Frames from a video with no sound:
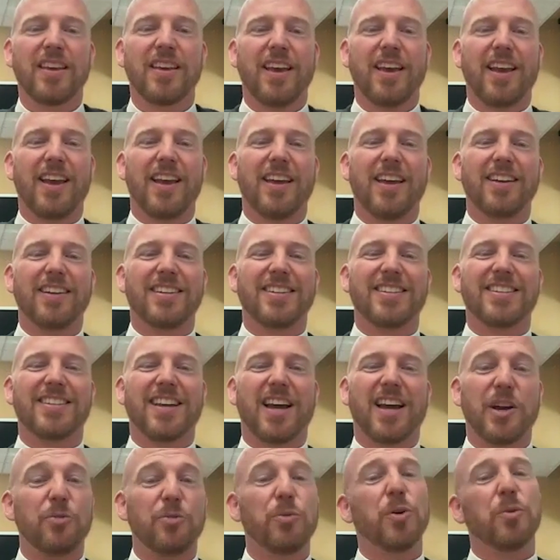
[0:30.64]
And
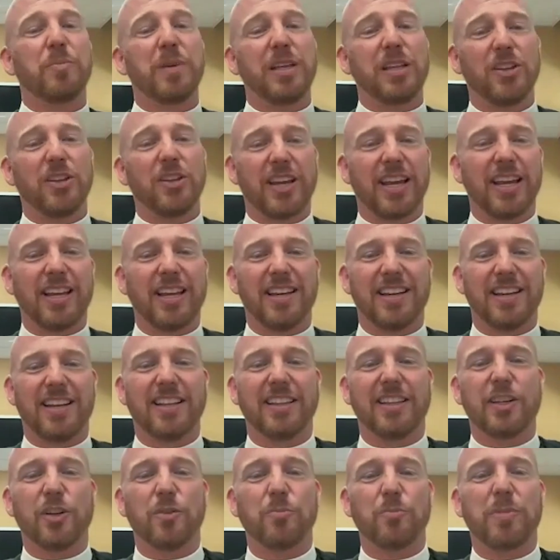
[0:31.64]
I will be looking a
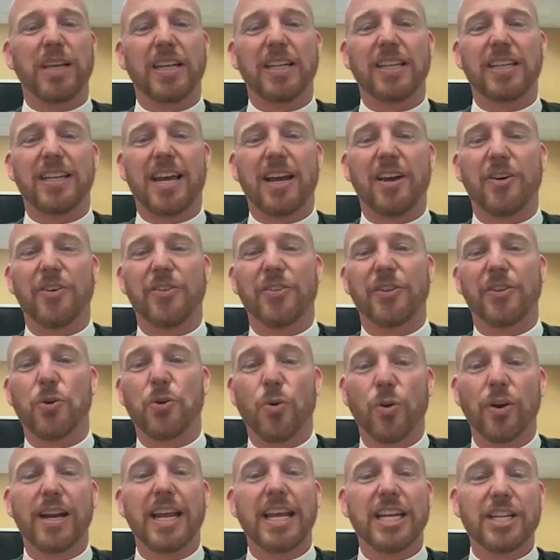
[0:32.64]
little bit at how the
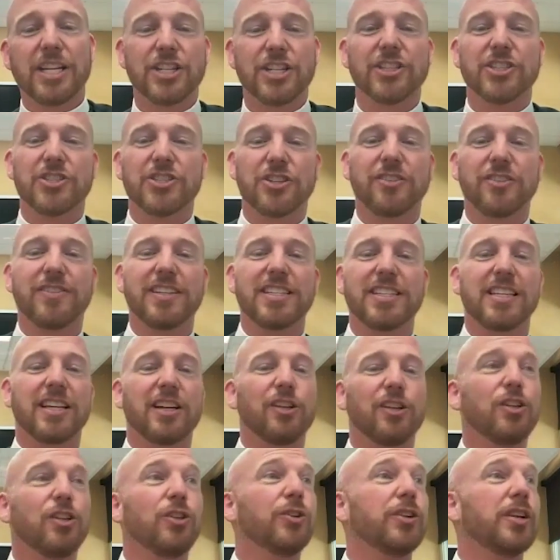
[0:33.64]
coronation service
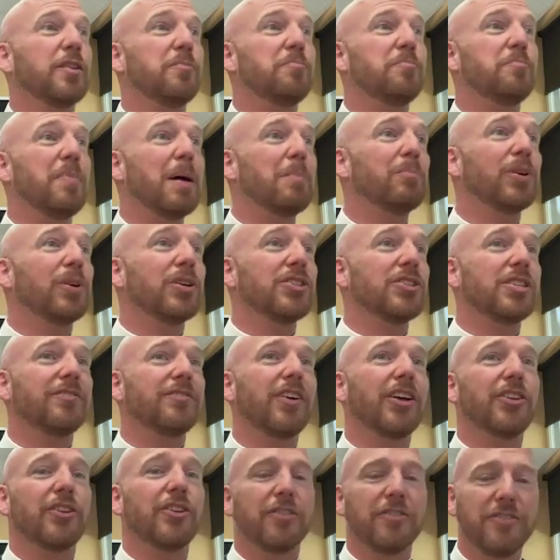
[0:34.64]
included members
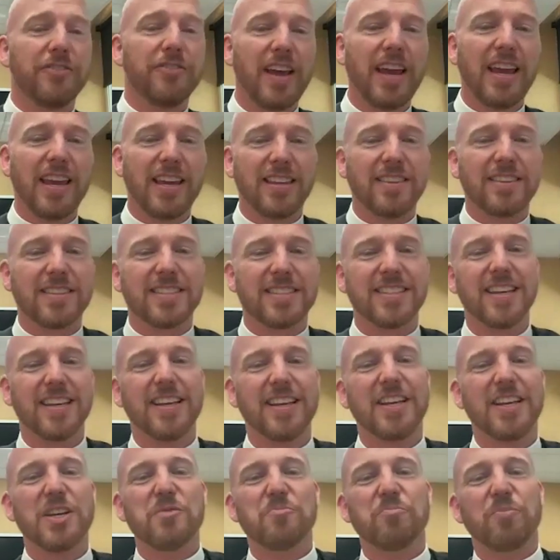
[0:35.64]
of other faiths,
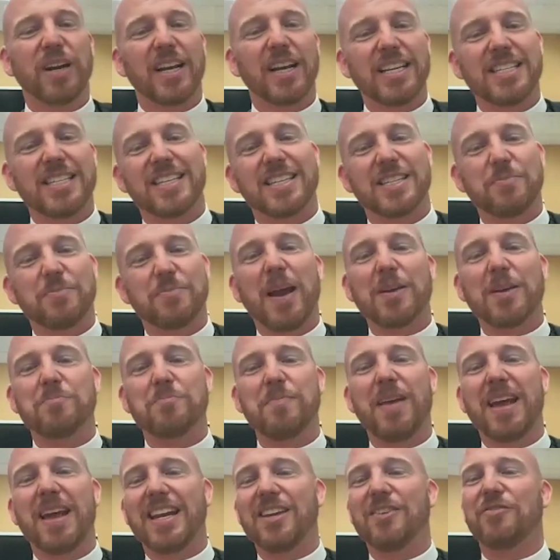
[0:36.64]
but I suspect
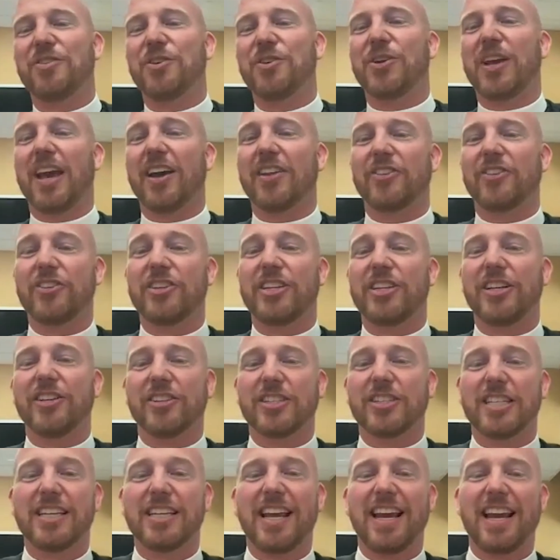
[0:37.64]
many of you gathered
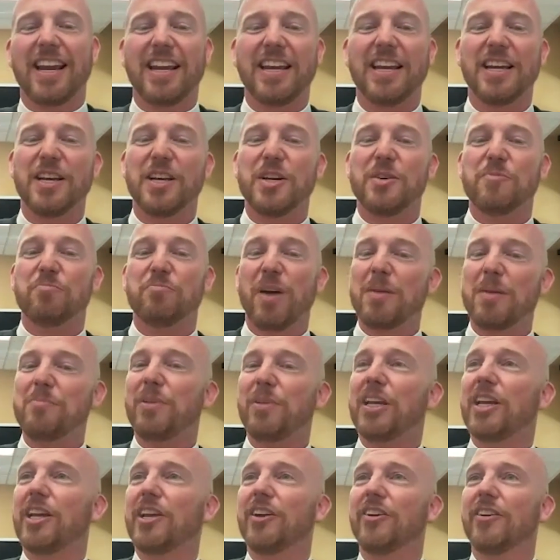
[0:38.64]
here today might
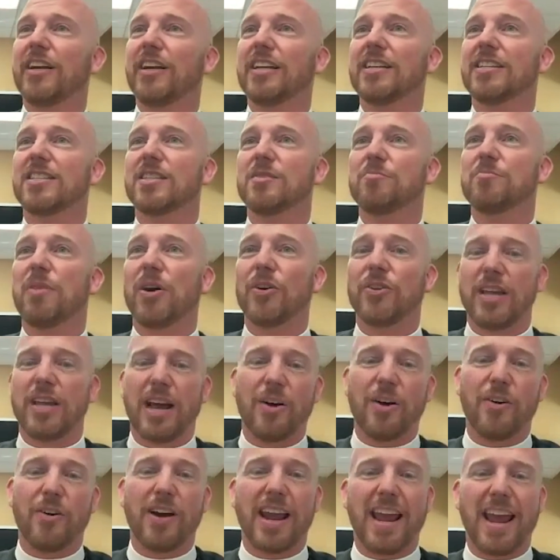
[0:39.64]
be curious about
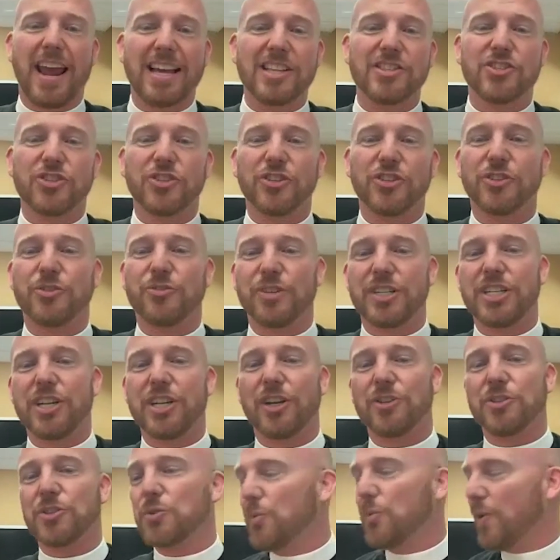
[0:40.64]
how I answered
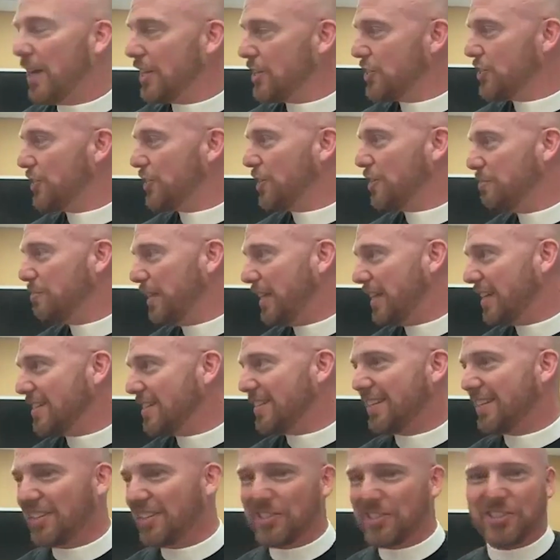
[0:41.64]
Rochelle's question,
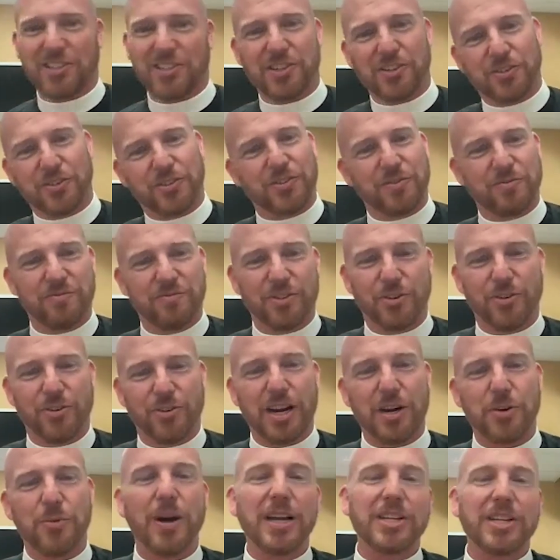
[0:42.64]
because it is a
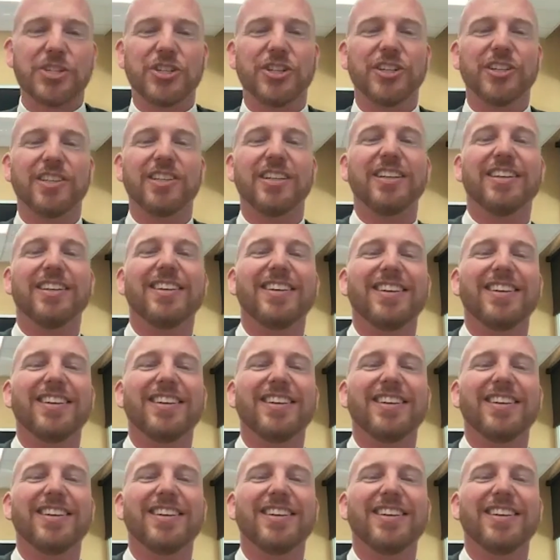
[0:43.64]
great question.